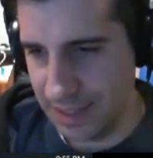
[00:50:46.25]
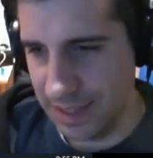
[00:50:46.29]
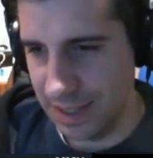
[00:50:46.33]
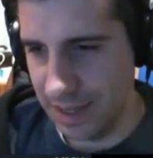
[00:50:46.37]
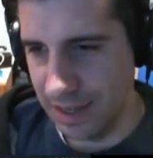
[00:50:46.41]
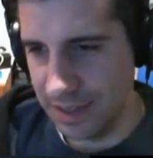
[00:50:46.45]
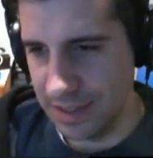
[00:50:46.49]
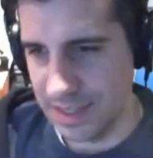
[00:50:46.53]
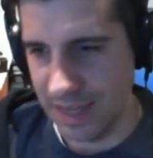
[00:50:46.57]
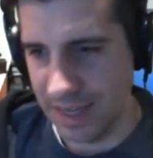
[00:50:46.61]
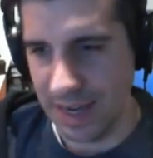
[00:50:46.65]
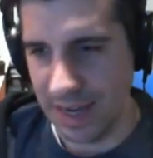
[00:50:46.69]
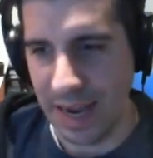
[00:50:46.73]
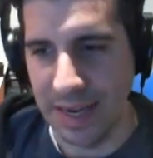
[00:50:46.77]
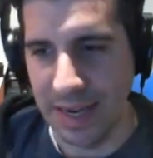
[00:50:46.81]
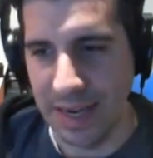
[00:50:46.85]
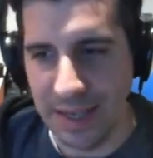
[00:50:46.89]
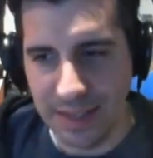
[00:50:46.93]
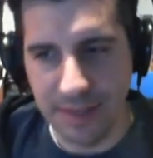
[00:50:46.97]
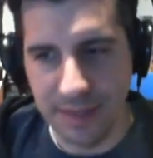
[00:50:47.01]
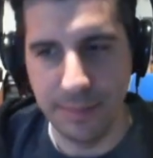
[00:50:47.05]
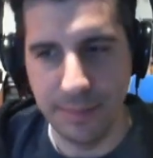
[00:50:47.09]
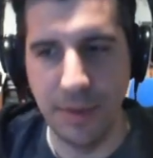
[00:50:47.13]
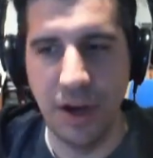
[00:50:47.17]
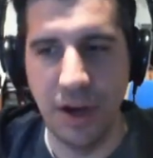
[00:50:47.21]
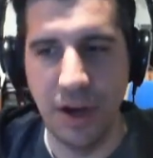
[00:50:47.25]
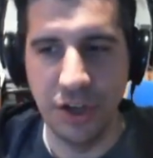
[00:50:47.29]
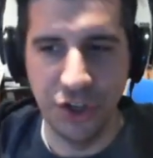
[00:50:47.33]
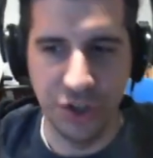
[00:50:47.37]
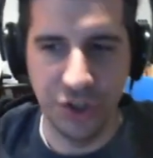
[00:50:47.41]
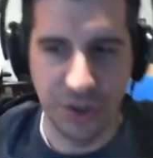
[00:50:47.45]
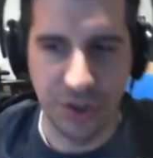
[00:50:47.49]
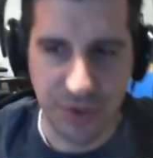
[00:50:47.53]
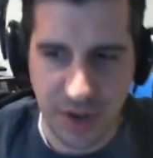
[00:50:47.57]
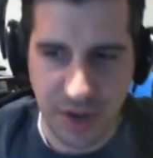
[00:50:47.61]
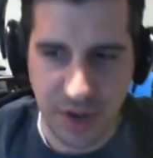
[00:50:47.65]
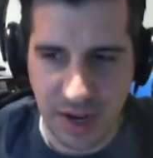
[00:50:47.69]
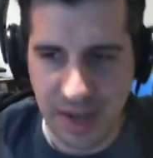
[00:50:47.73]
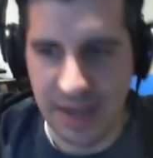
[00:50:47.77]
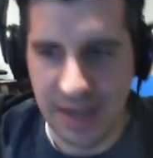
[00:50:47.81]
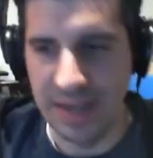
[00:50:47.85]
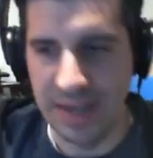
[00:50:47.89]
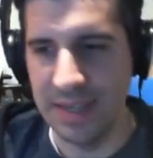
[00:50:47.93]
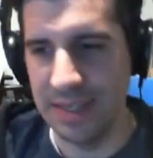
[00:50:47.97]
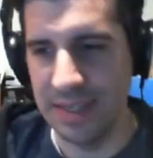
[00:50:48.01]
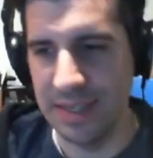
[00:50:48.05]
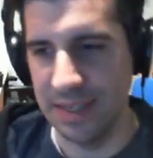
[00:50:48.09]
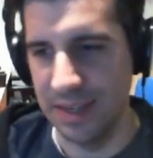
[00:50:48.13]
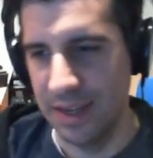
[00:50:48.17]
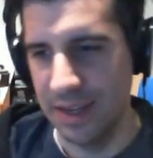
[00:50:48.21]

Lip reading: and I was like, I need to modularize,